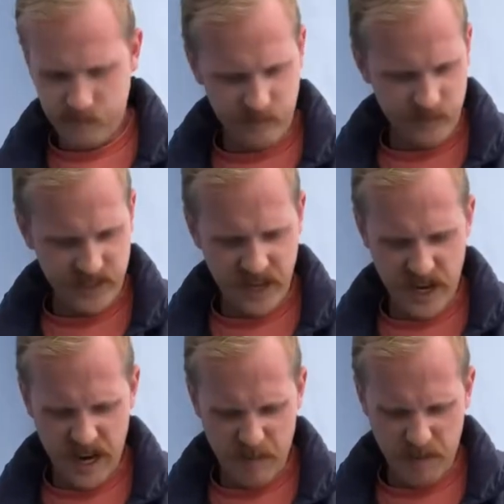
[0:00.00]
set
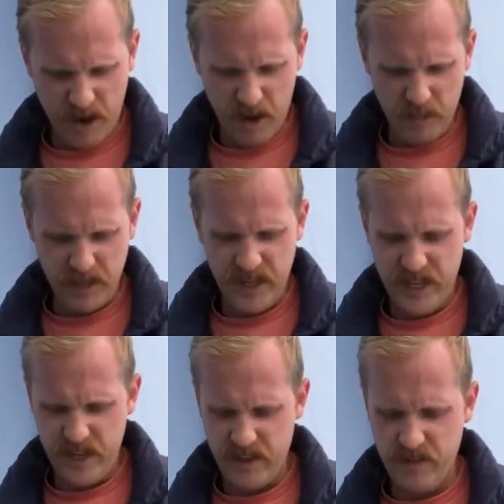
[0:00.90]
up
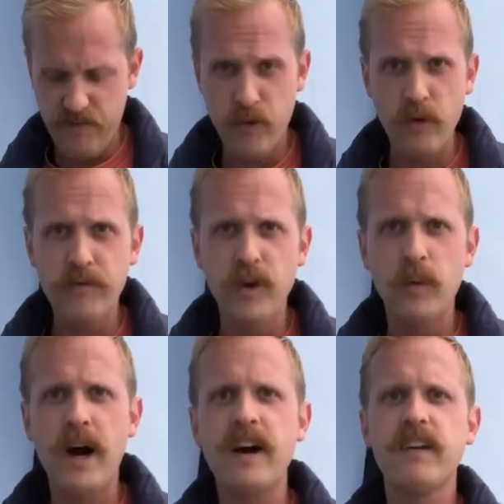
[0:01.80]
probably 4 foot
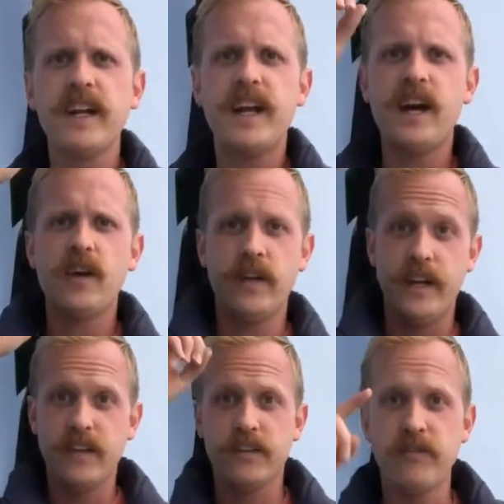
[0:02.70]
wide right now. It
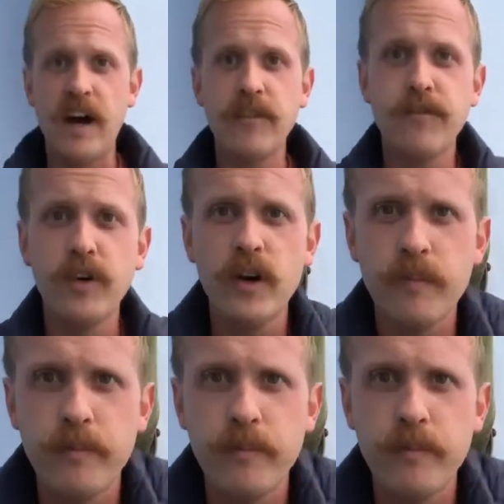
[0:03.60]
is 5 foot